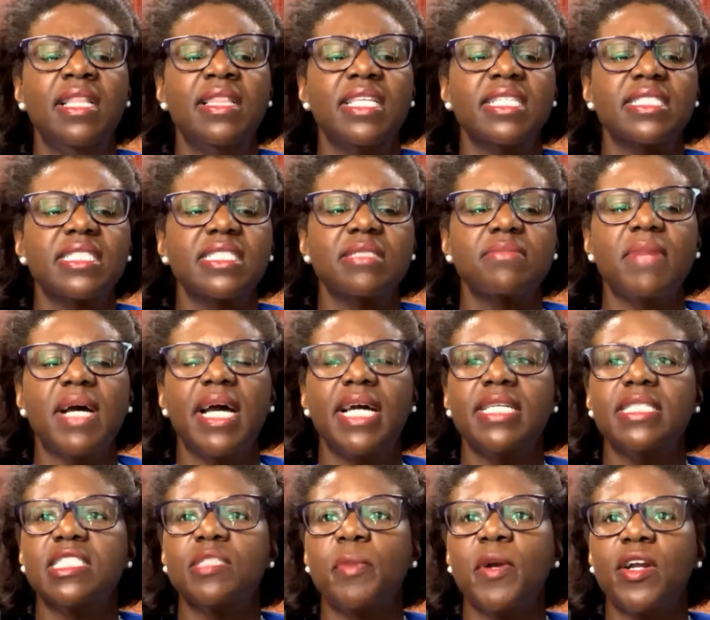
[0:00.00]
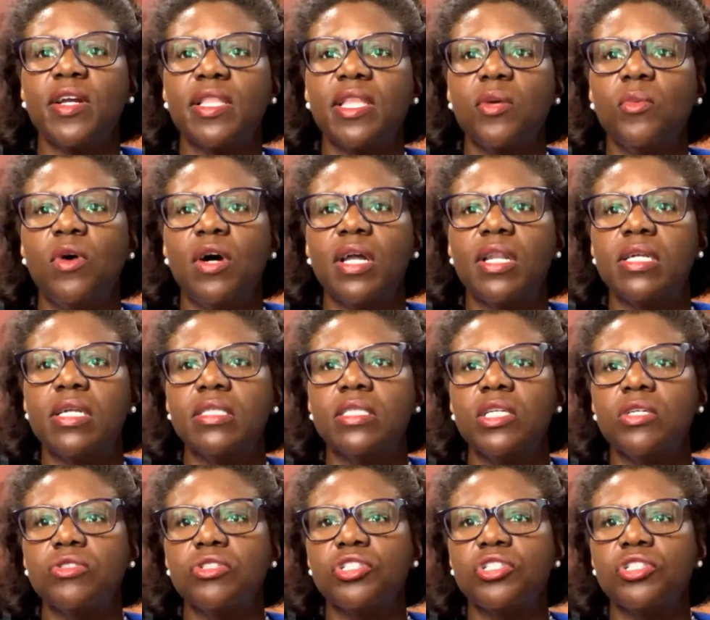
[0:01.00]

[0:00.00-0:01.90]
This is my sparkling water, no